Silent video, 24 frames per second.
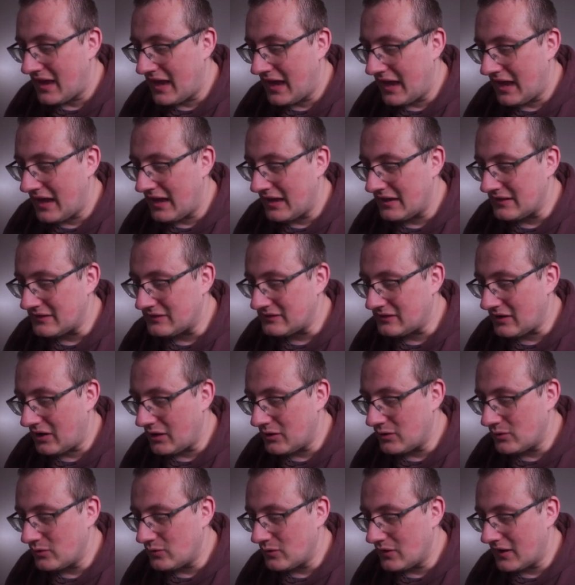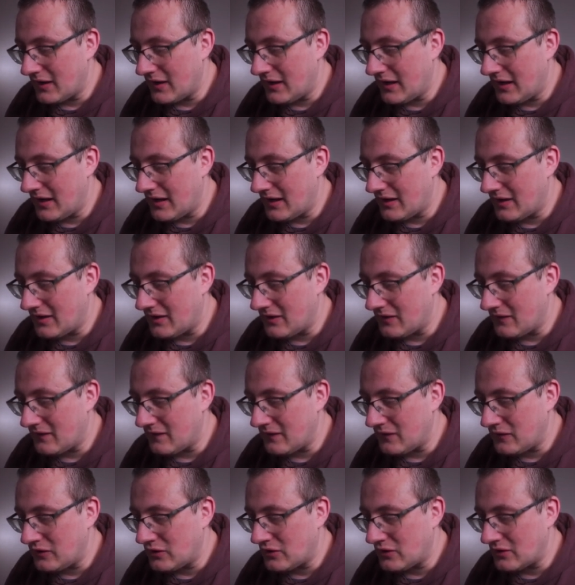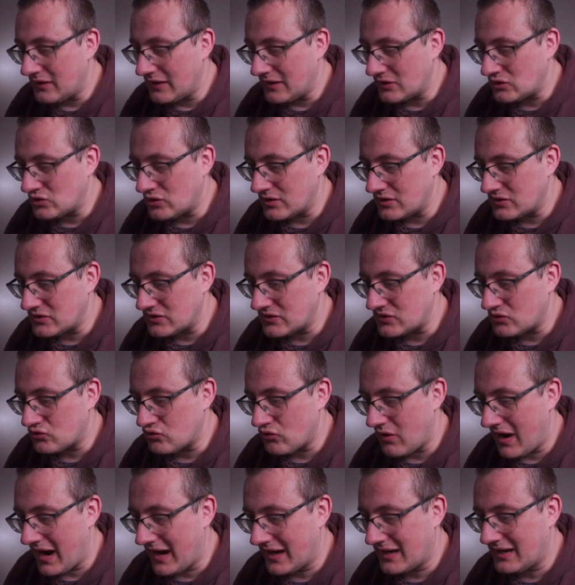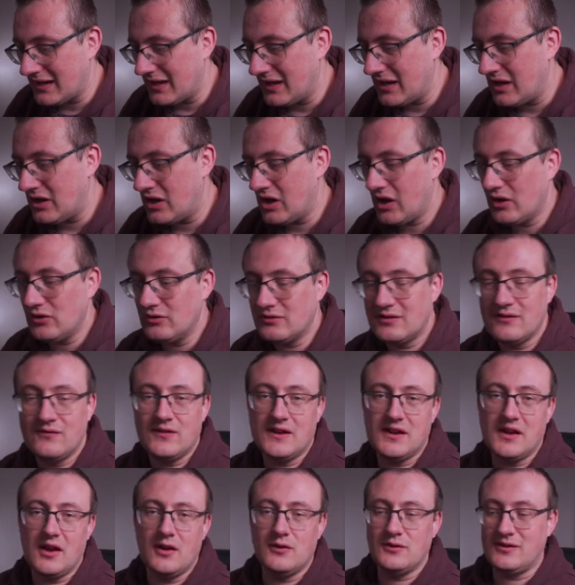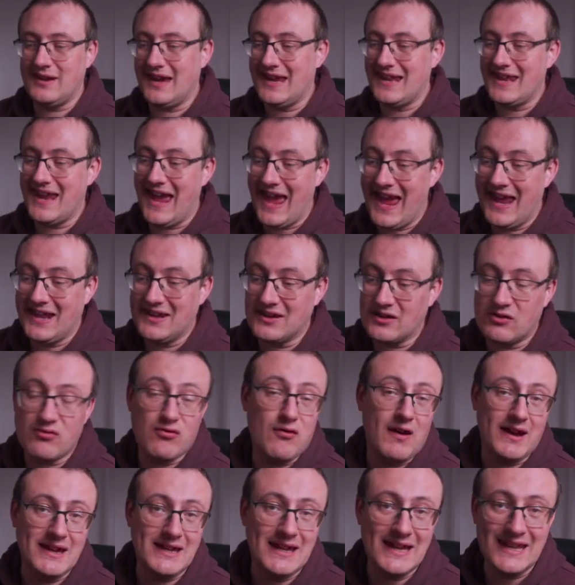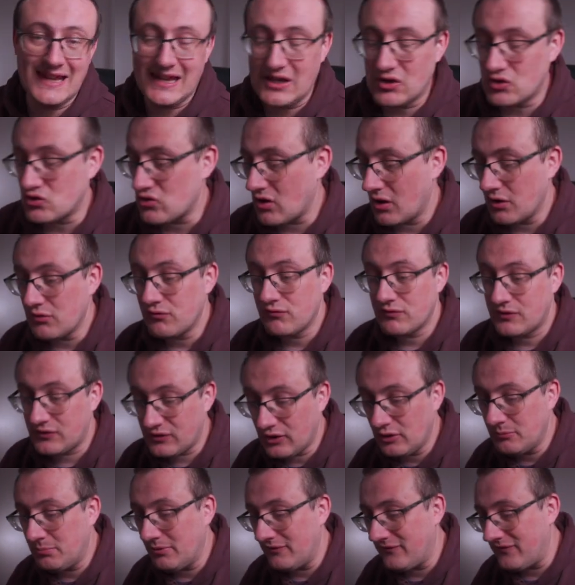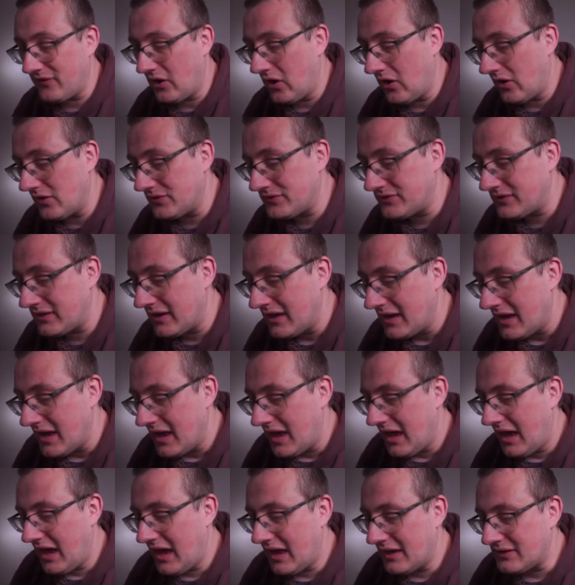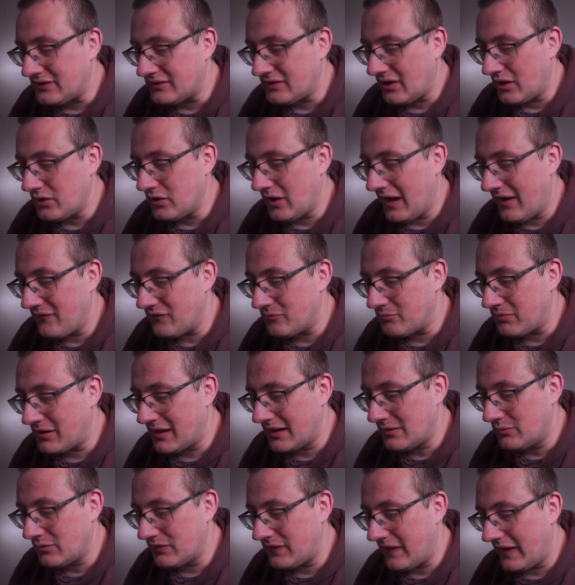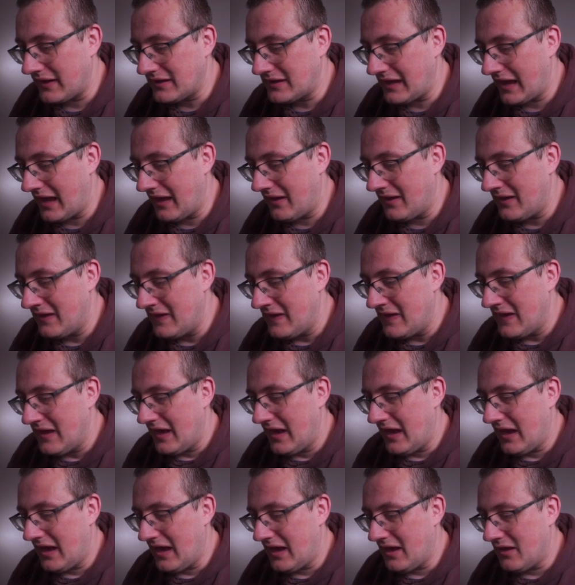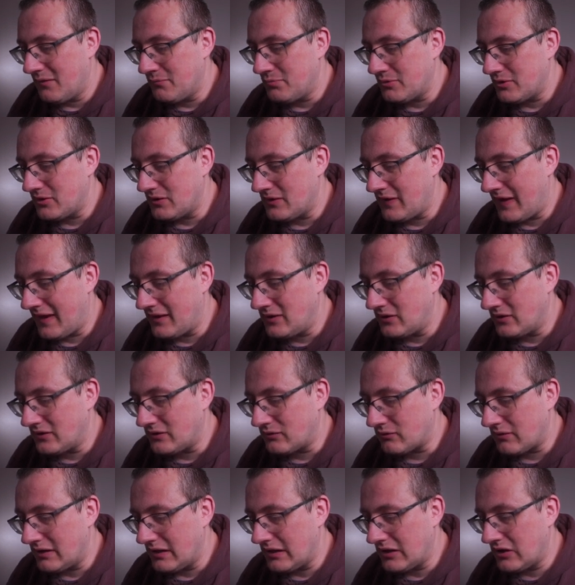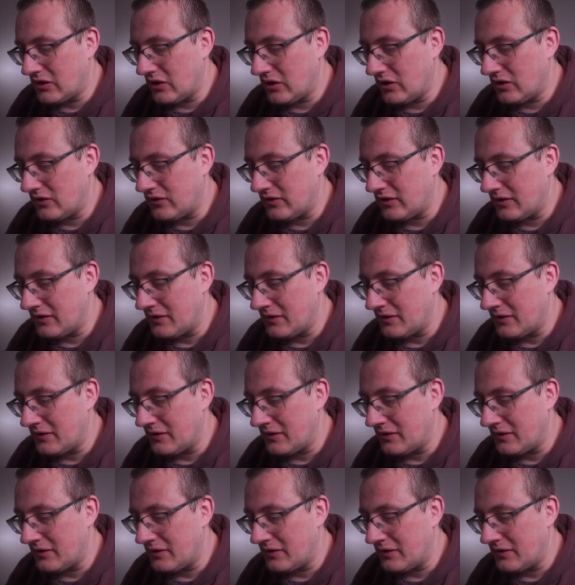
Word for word: Uh, so uh, you can literally just drag loads of videos in and create an intro super fast. Uh, so I haven't played with that yet, uh, but that looks really good.